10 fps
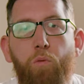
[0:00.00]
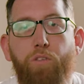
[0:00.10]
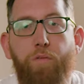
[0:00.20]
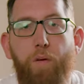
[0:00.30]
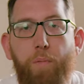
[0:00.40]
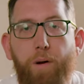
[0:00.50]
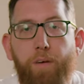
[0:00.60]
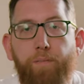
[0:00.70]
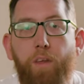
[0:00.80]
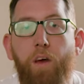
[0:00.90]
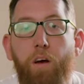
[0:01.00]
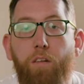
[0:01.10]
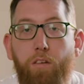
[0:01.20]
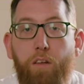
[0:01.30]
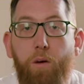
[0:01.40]
What's up everybody?
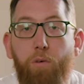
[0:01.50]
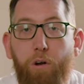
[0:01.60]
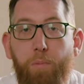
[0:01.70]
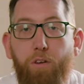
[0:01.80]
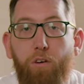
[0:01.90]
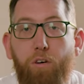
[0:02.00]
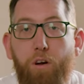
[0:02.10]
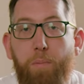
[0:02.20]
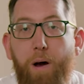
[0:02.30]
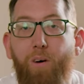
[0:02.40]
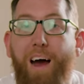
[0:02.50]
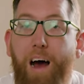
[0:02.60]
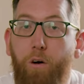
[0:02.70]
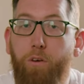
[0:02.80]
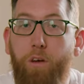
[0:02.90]
Today we're going to be talking about
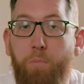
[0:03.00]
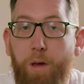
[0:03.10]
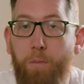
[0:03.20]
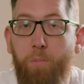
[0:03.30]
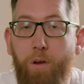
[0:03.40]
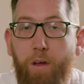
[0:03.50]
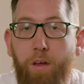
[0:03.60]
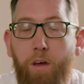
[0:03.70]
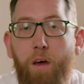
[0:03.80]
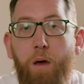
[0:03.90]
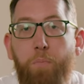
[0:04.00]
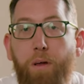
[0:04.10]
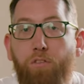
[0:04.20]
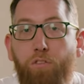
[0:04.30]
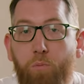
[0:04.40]
how you can make money
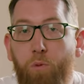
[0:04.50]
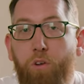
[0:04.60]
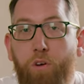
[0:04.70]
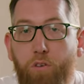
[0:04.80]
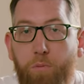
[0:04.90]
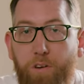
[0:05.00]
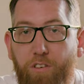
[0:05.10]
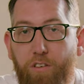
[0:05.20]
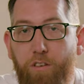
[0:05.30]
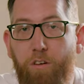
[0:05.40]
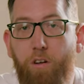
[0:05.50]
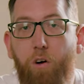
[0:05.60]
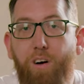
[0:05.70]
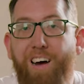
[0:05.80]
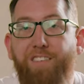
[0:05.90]
being someone who's a magician
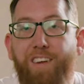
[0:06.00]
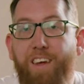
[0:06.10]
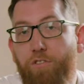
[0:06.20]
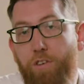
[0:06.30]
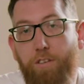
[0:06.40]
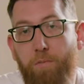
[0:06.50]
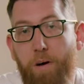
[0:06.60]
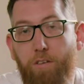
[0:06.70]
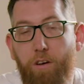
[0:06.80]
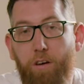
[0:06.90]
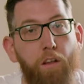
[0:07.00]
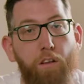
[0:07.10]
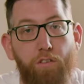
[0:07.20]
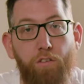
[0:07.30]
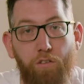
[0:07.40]
or has an interest in magic.
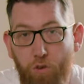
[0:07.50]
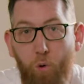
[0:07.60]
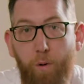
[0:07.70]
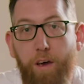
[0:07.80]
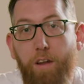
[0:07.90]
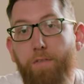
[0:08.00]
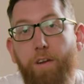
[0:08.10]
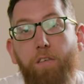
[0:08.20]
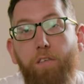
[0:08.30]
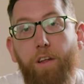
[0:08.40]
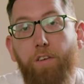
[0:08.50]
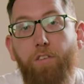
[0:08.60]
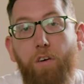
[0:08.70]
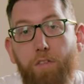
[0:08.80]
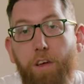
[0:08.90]
This is in no way a definitive
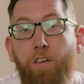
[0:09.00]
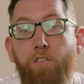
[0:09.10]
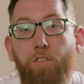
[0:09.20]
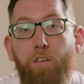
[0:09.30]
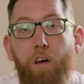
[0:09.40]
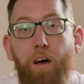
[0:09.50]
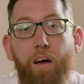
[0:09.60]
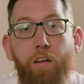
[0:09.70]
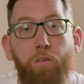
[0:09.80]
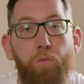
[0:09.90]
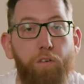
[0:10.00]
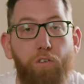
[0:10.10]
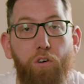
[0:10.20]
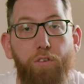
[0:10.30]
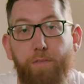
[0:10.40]
list of things and will of
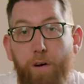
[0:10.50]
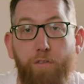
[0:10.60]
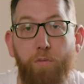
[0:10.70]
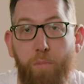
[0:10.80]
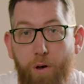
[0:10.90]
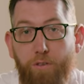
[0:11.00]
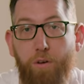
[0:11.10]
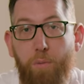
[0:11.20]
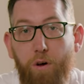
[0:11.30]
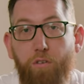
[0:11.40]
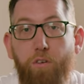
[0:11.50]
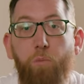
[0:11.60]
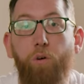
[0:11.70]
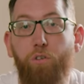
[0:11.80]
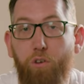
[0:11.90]
course vary from person to person on
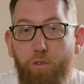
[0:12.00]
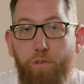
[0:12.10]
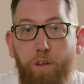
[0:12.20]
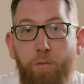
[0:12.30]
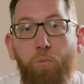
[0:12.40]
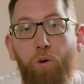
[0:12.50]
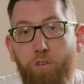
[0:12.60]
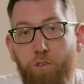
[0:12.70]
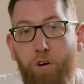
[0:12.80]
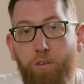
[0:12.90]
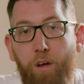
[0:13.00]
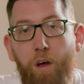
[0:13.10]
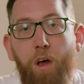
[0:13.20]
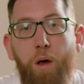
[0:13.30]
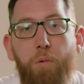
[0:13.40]
what's good for them, what's not,
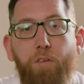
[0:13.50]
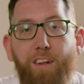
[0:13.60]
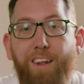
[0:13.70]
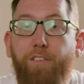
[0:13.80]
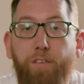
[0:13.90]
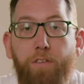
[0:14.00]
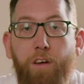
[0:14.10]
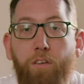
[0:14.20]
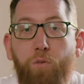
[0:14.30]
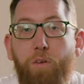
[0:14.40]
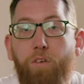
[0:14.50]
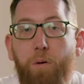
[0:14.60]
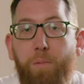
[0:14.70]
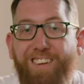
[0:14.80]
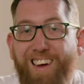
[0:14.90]
but it's a list of things which you
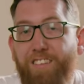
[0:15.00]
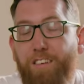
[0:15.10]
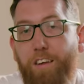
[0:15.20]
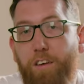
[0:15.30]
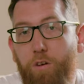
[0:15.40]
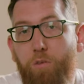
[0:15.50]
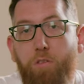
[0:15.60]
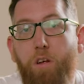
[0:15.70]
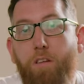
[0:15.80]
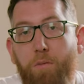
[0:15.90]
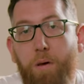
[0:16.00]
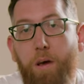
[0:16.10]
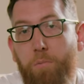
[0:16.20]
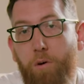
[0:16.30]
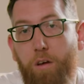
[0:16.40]
could potentially use to
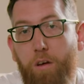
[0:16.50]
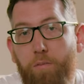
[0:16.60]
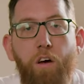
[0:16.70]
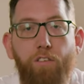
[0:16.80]
make money.